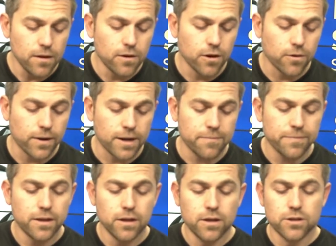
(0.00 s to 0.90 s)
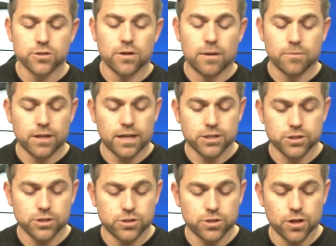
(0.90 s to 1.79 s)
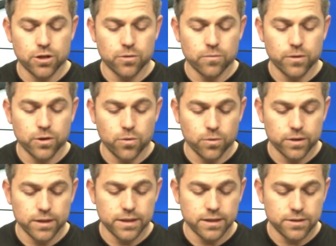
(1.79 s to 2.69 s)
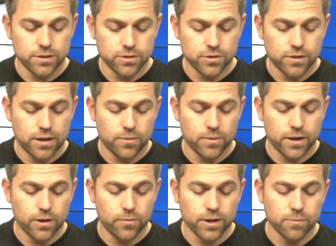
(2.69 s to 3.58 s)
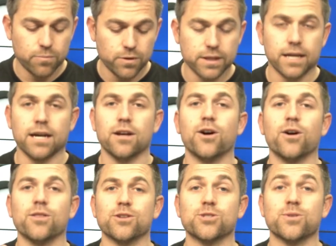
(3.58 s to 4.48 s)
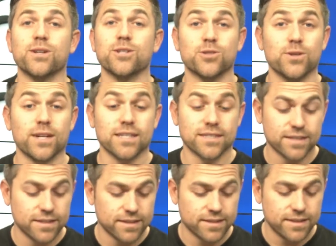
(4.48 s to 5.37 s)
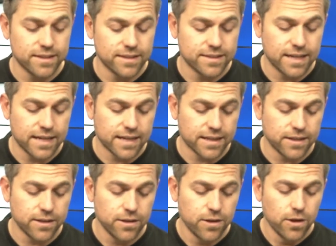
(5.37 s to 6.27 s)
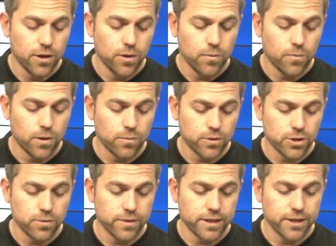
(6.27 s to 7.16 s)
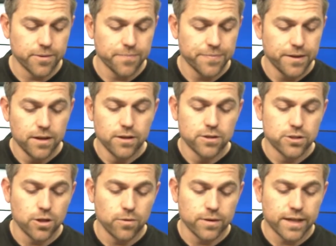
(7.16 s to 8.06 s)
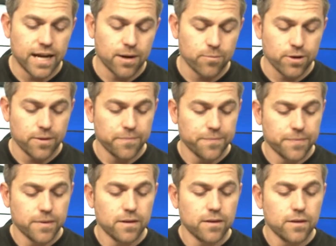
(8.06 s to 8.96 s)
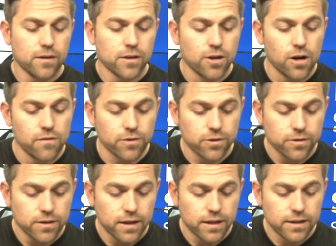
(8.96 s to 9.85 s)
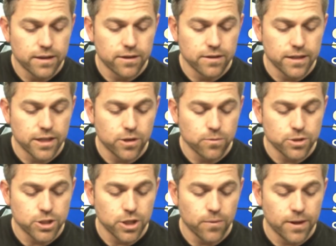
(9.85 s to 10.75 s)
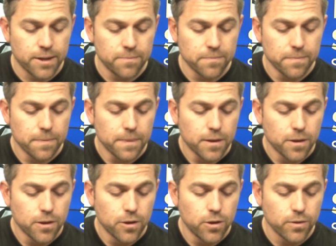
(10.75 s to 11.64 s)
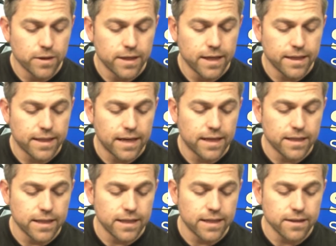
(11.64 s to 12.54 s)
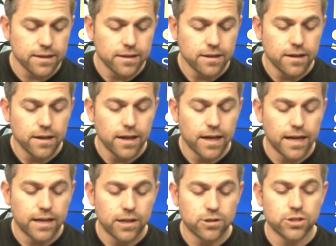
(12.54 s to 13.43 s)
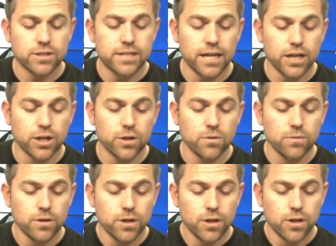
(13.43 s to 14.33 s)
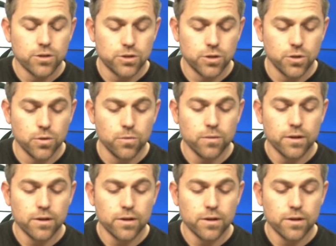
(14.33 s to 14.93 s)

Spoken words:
All right. So I'm going to actually start recording this so that way we can put that on the screen so you guys can see exactly what we're doing here. So camera, go over, little link will show up. You can hit that link and it should take you to